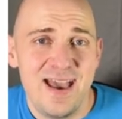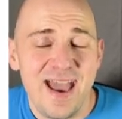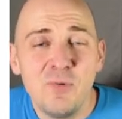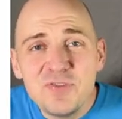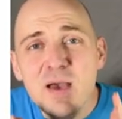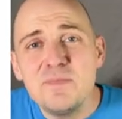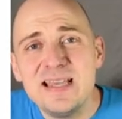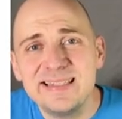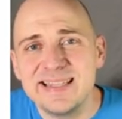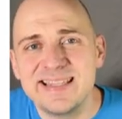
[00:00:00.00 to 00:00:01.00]
And what that
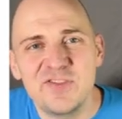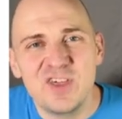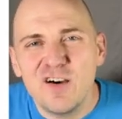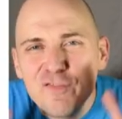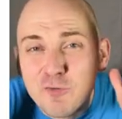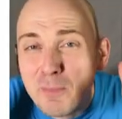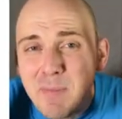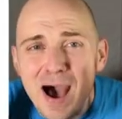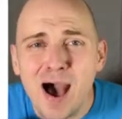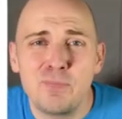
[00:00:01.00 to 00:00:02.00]
means is that the
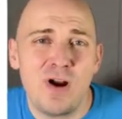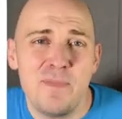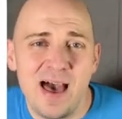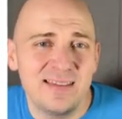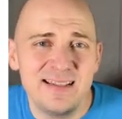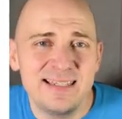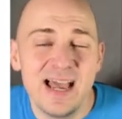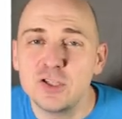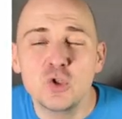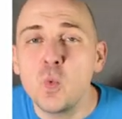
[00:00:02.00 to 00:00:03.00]
Fermat primality
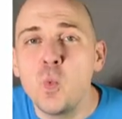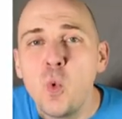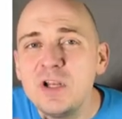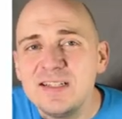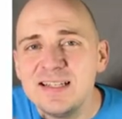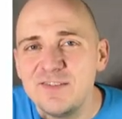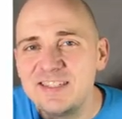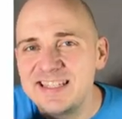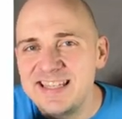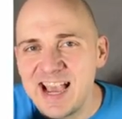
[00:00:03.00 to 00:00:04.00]
test wouldn't have
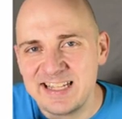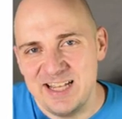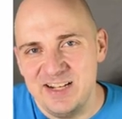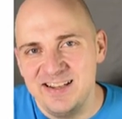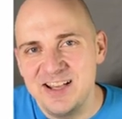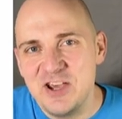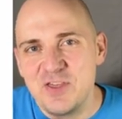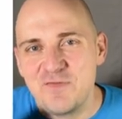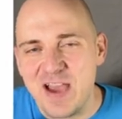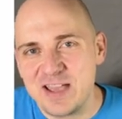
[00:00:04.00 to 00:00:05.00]
detected
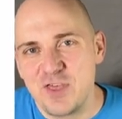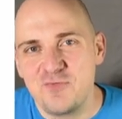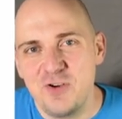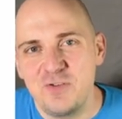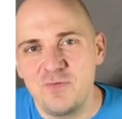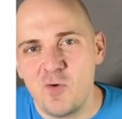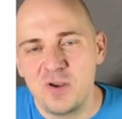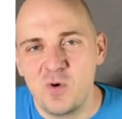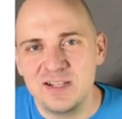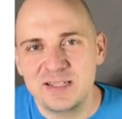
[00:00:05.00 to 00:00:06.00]
the fact that
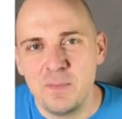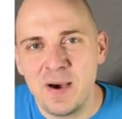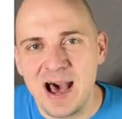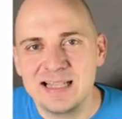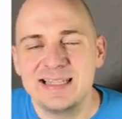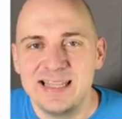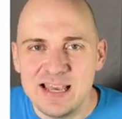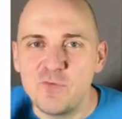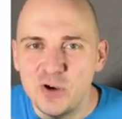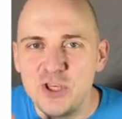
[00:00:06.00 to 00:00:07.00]
341 is composite
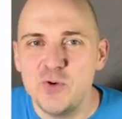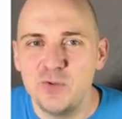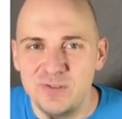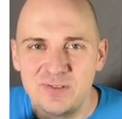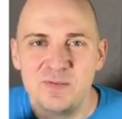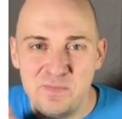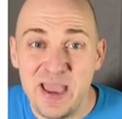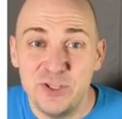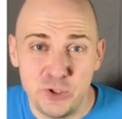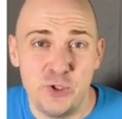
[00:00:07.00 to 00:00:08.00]
if we use
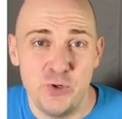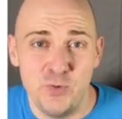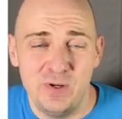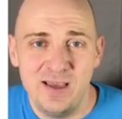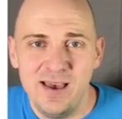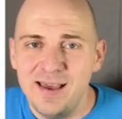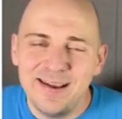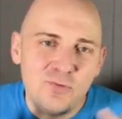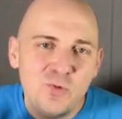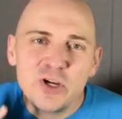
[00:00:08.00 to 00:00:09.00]
base 2.
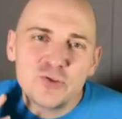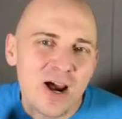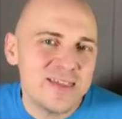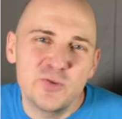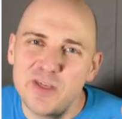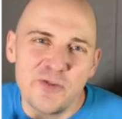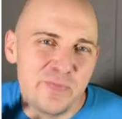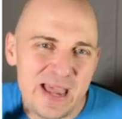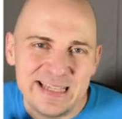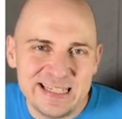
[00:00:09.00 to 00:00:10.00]
Now, we could try this with other
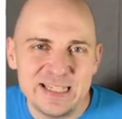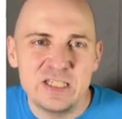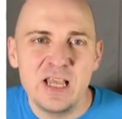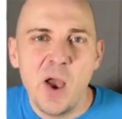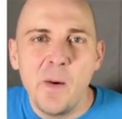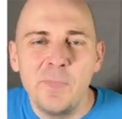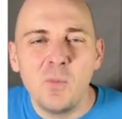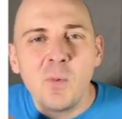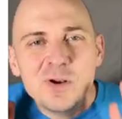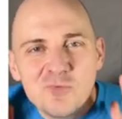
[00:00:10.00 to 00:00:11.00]
bases, but
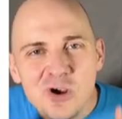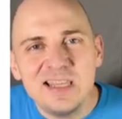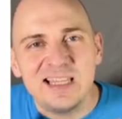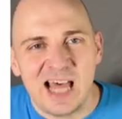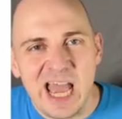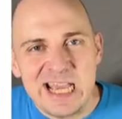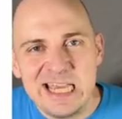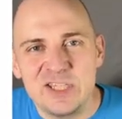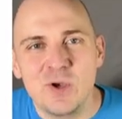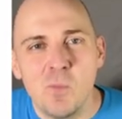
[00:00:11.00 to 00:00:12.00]
what we'd really like
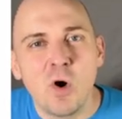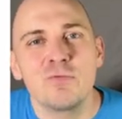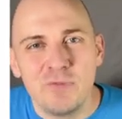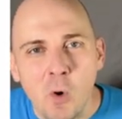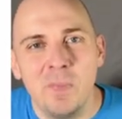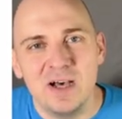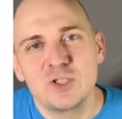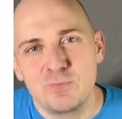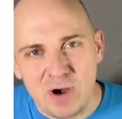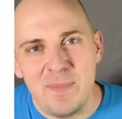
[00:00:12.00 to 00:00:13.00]
is a more
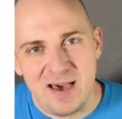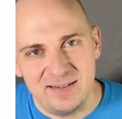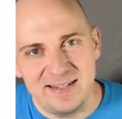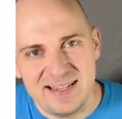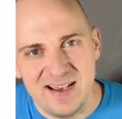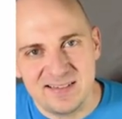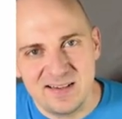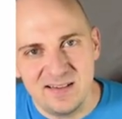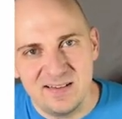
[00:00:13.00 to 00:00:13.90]
robust primality test.